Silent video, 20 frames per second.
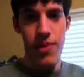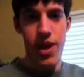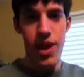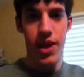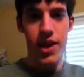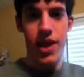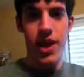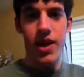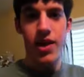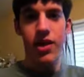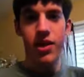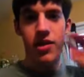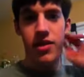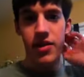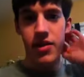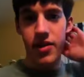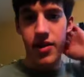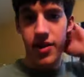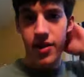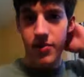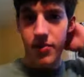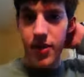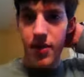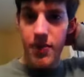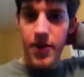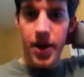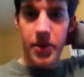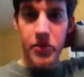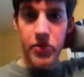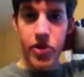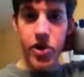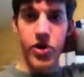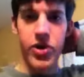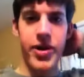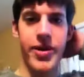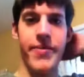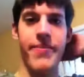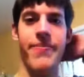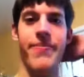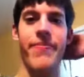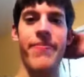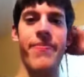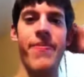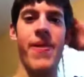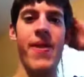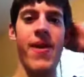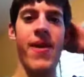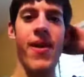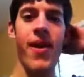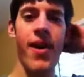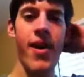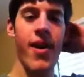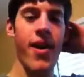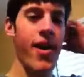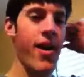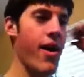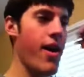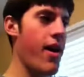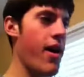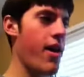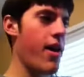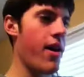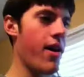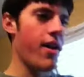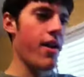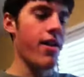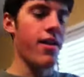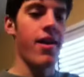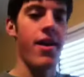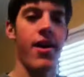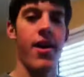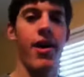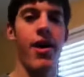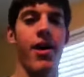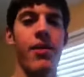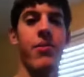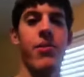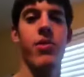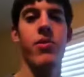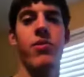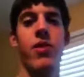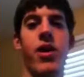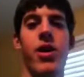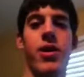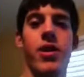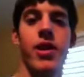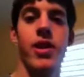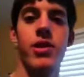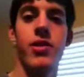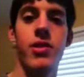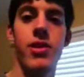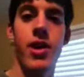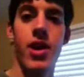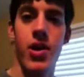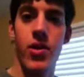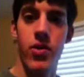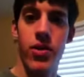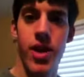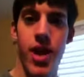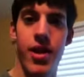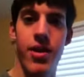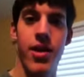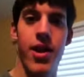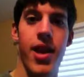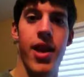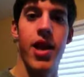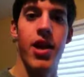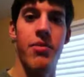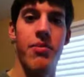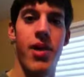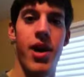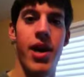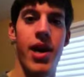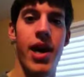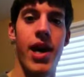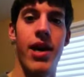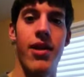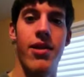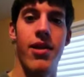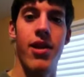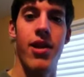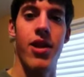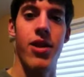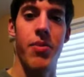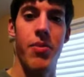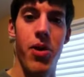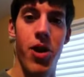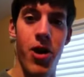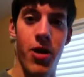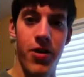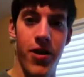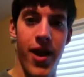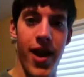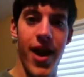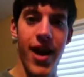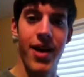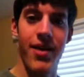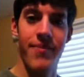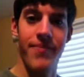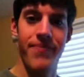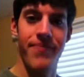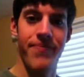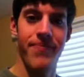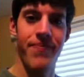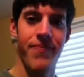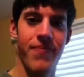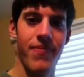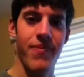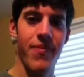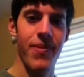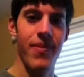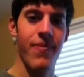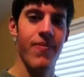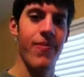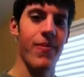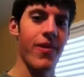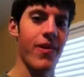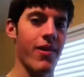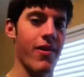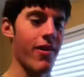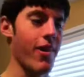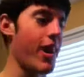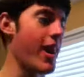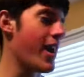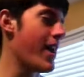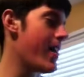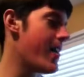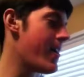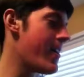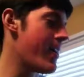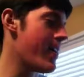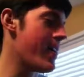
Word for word: Hey guys, it's me Mike Brogan and uh, I just want to let you know that today is my 18th birthday yeah